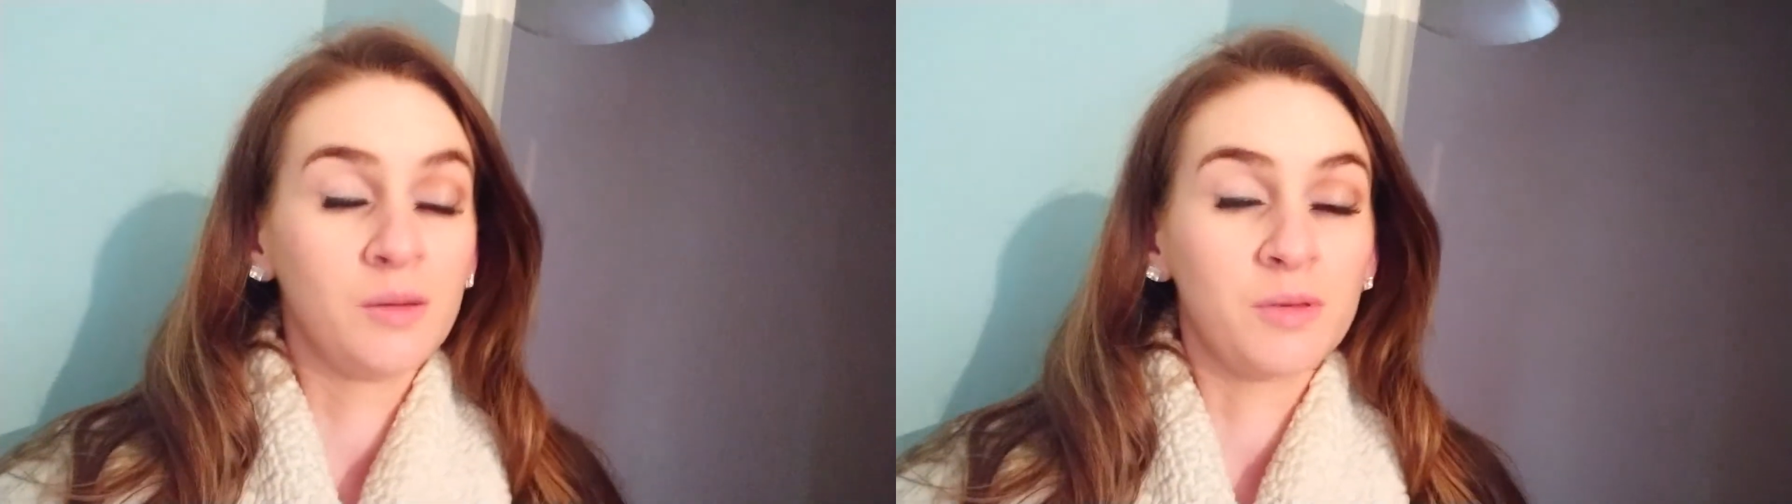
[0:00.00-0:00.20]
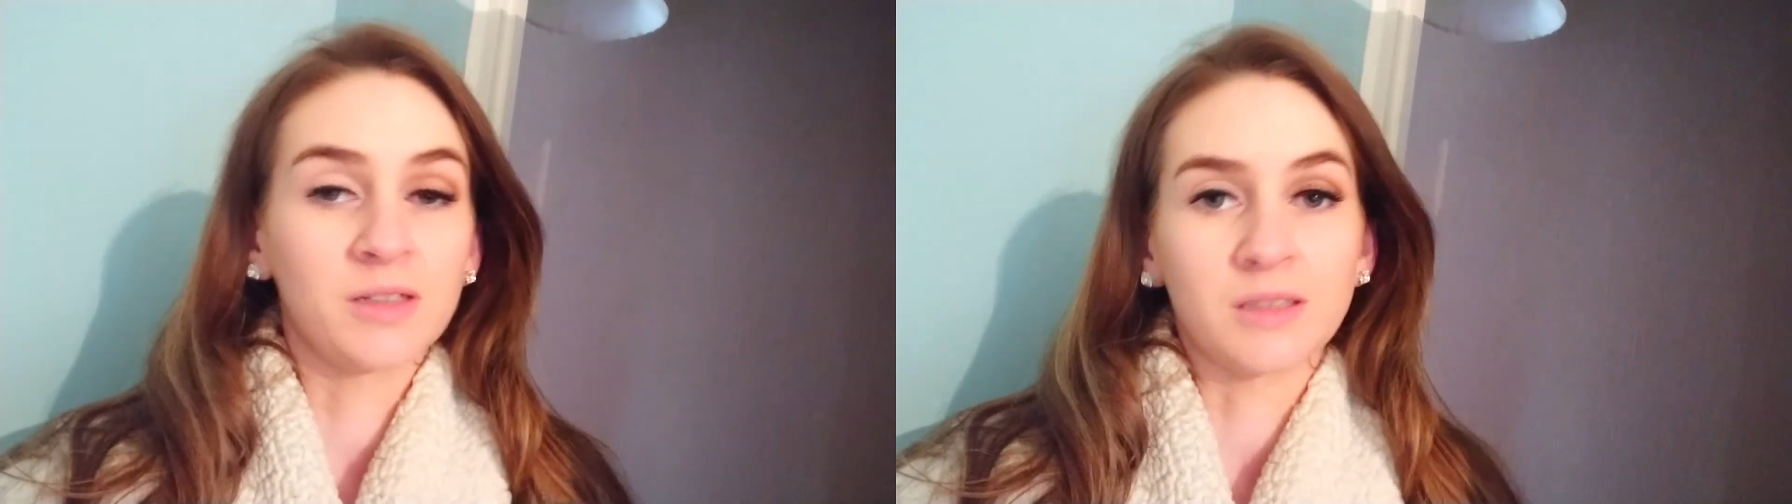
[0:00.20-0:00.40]

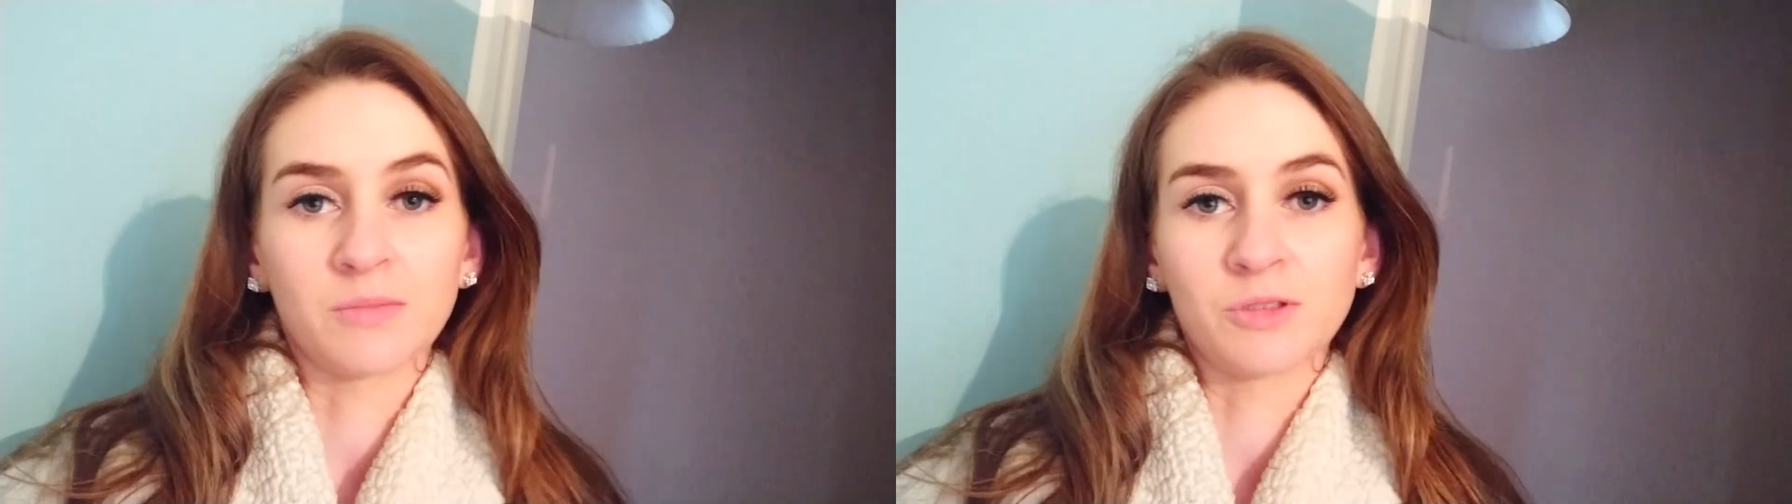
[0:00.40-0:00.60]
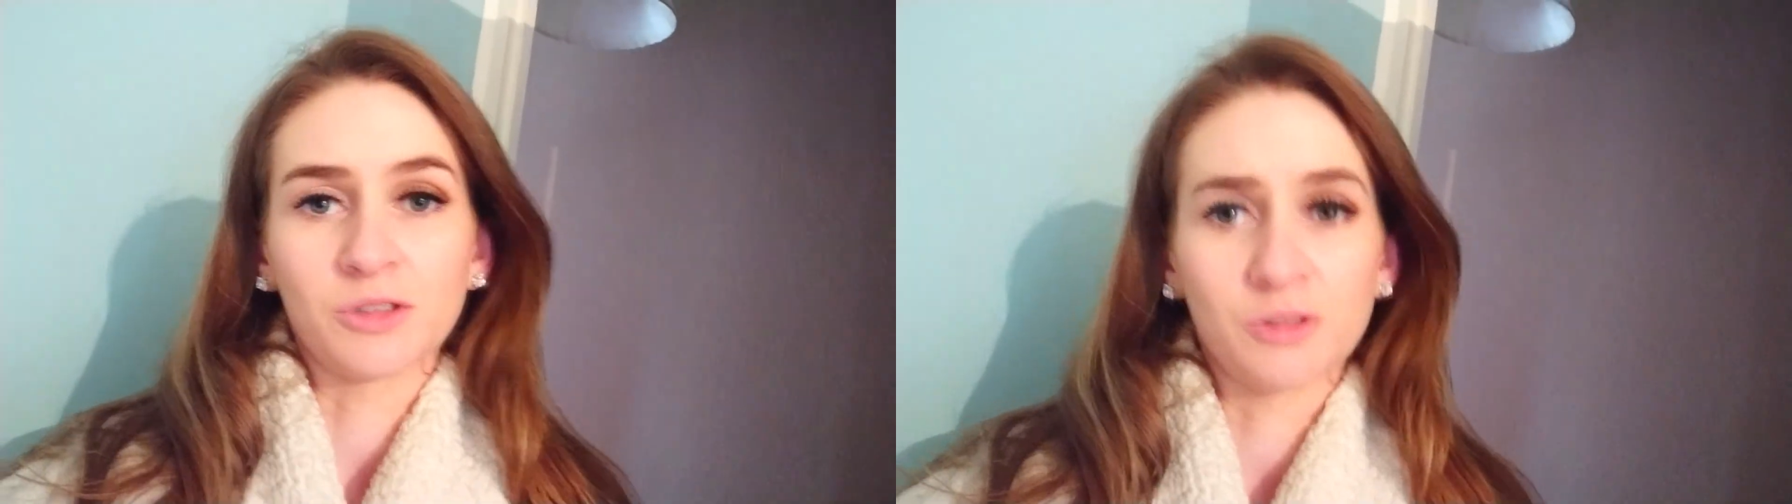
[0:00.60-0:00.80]
because
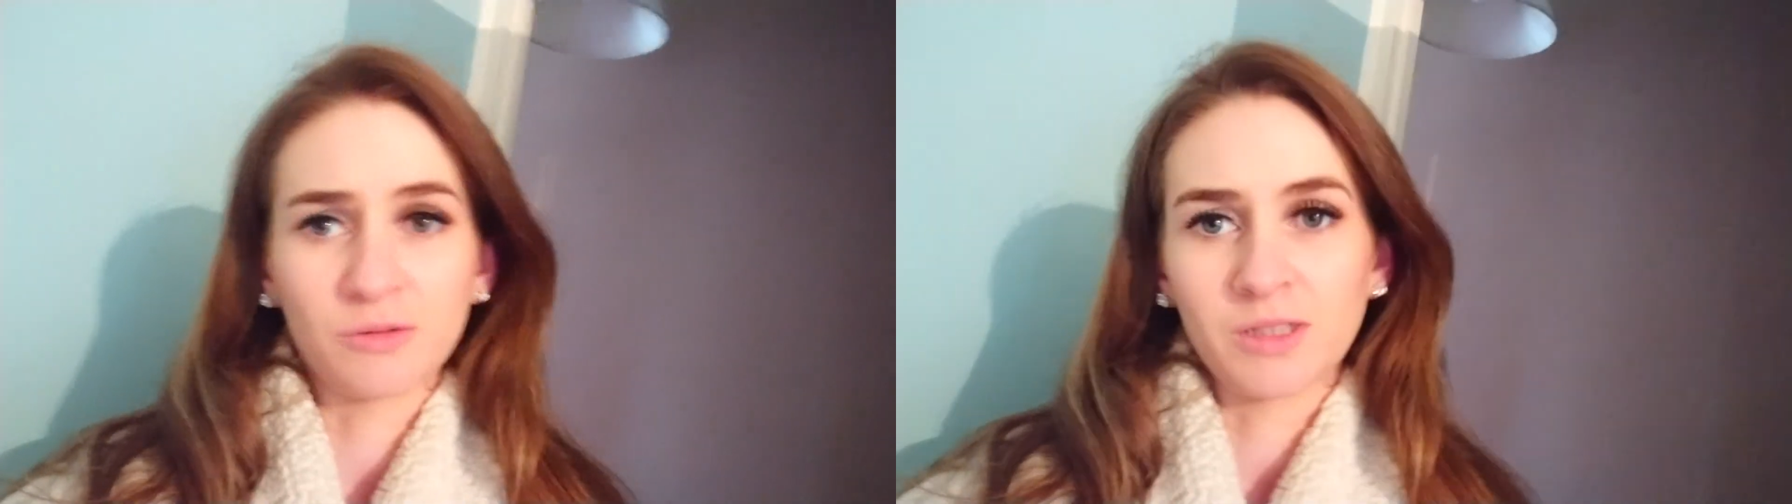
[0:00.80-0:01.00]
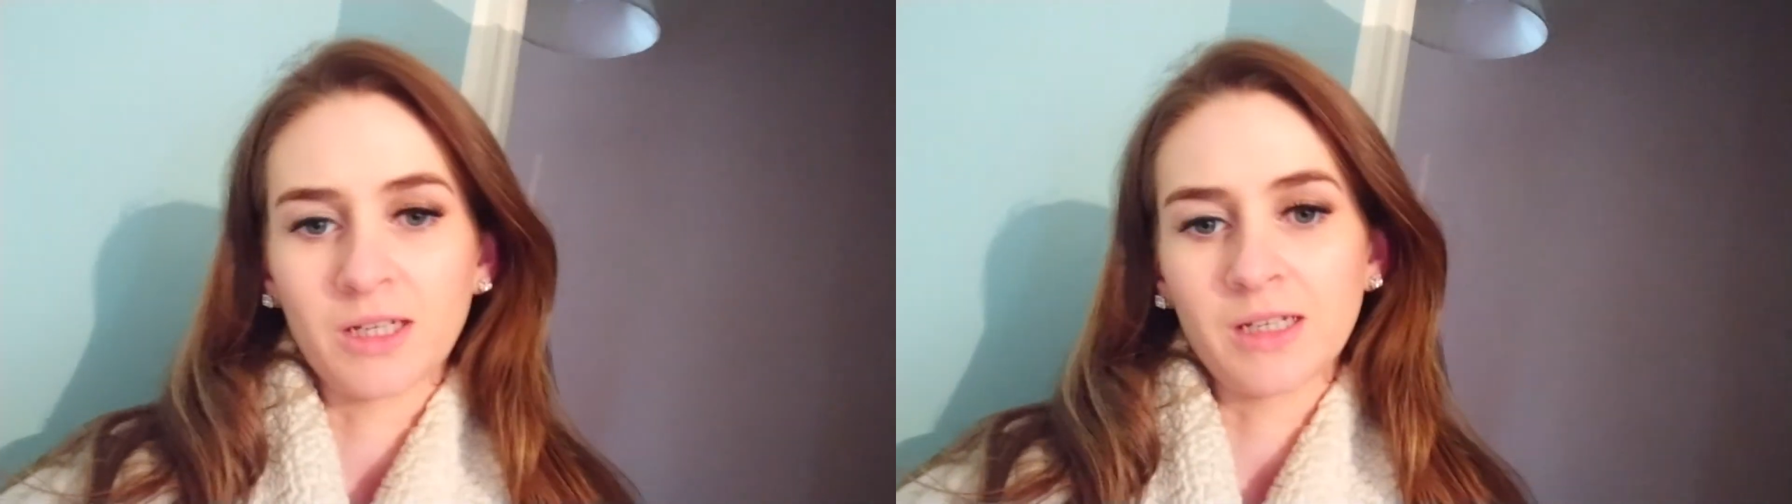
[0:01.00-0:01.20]
I'm just
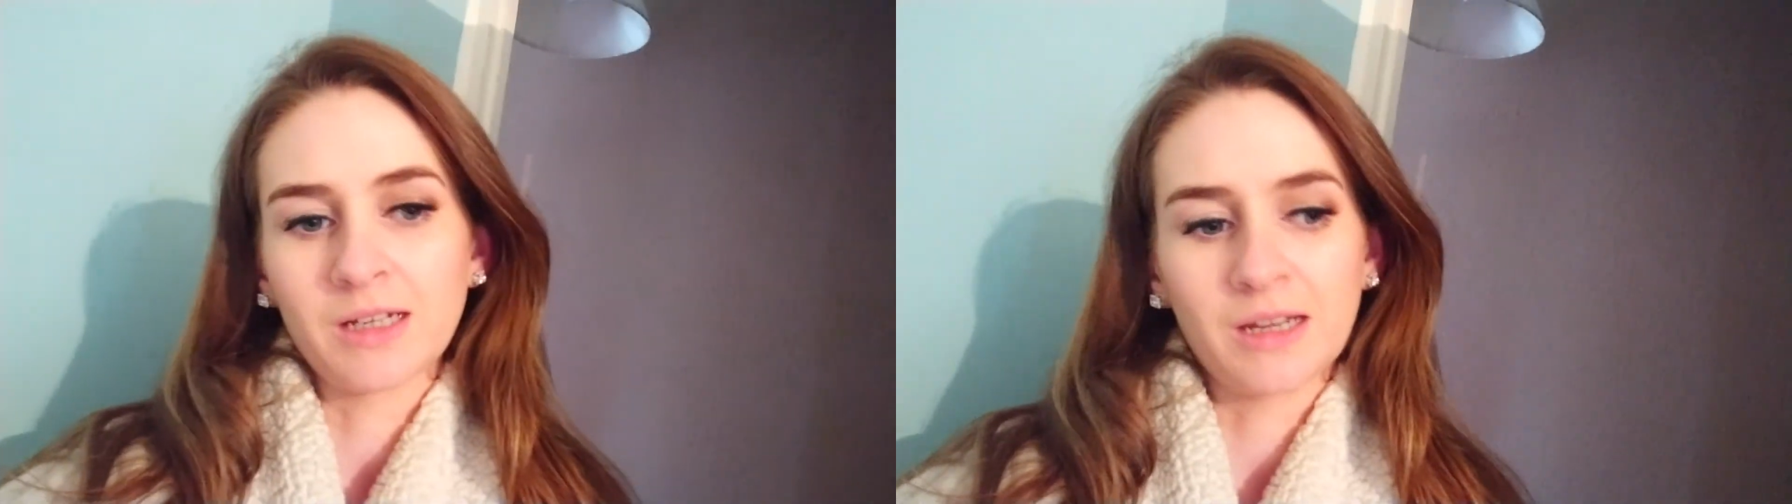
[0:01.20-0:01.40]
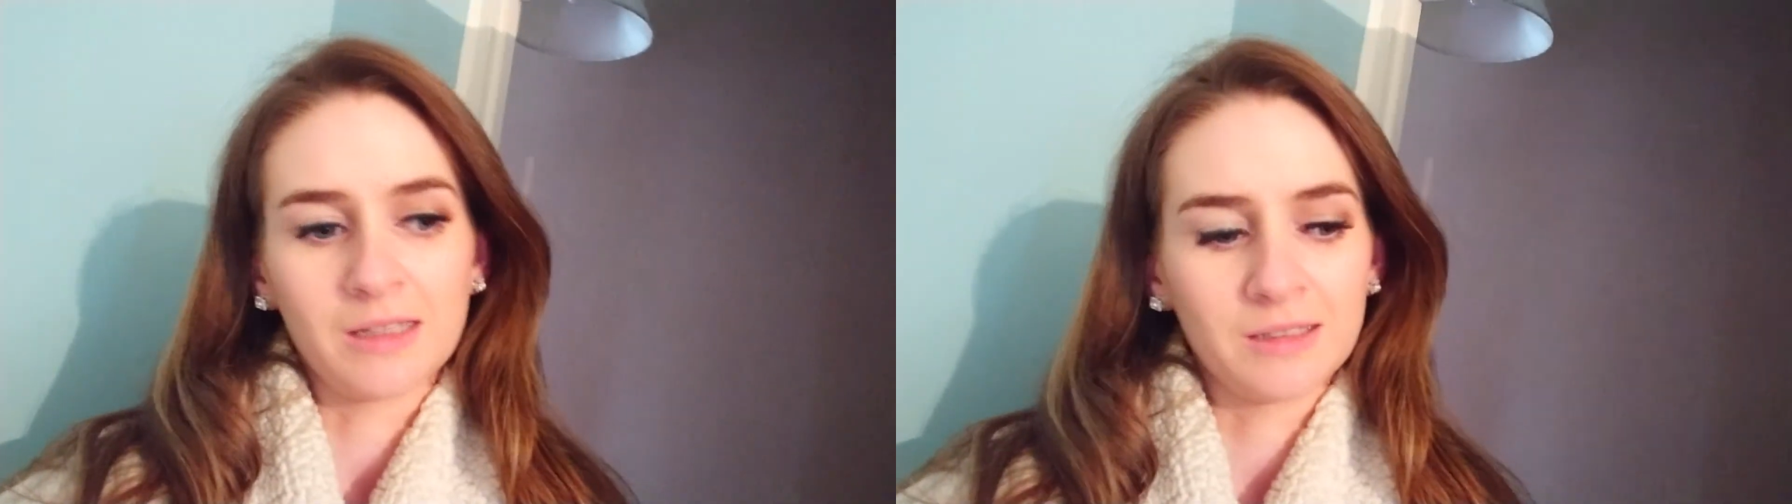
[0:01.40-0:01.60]
so
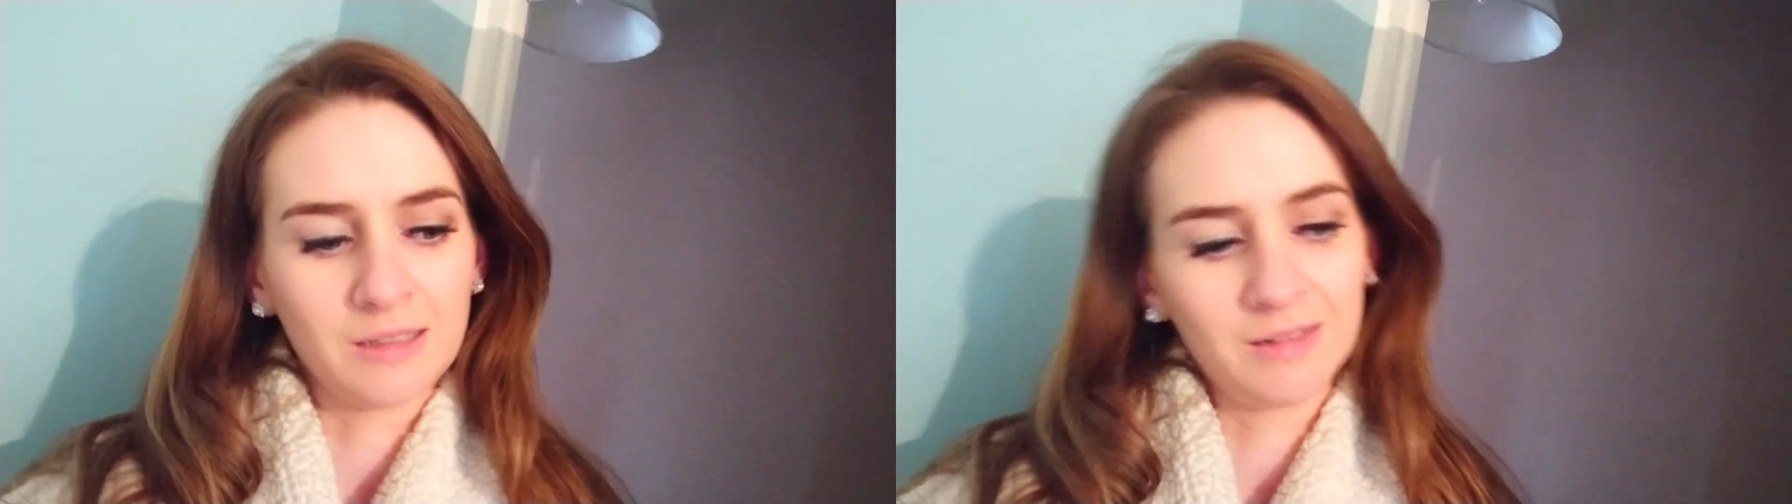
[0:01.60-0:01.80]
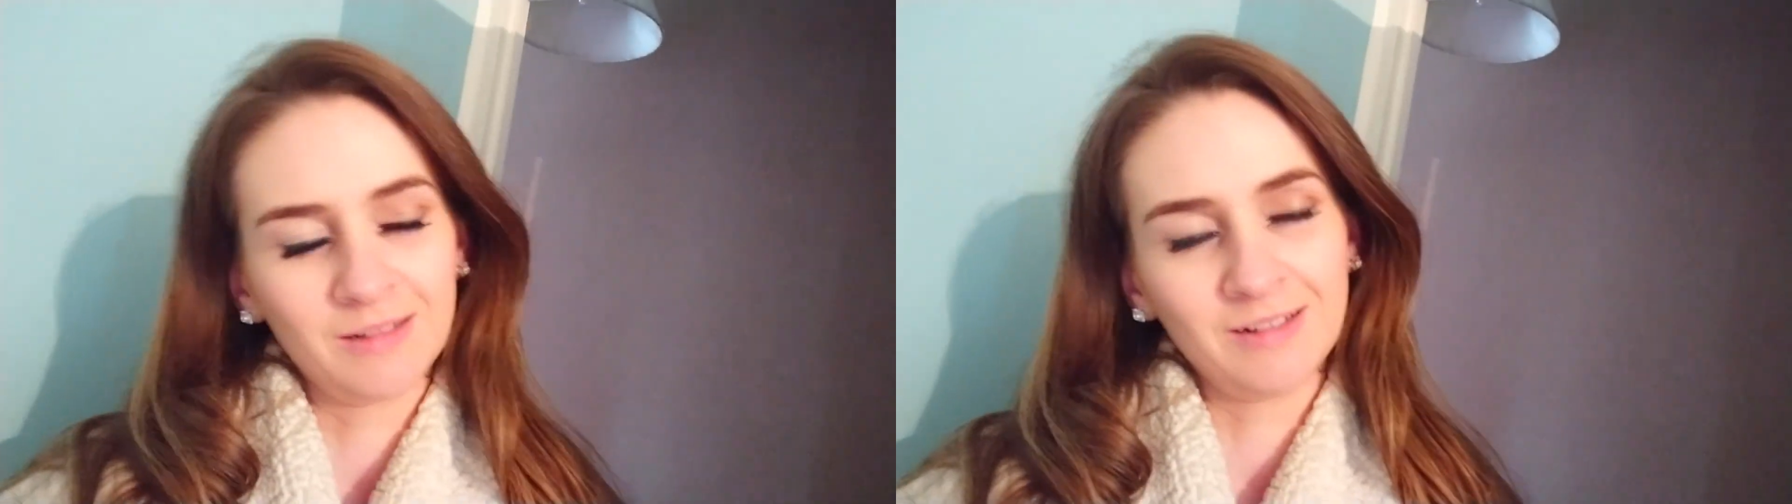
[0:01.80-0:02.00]
tired, guys.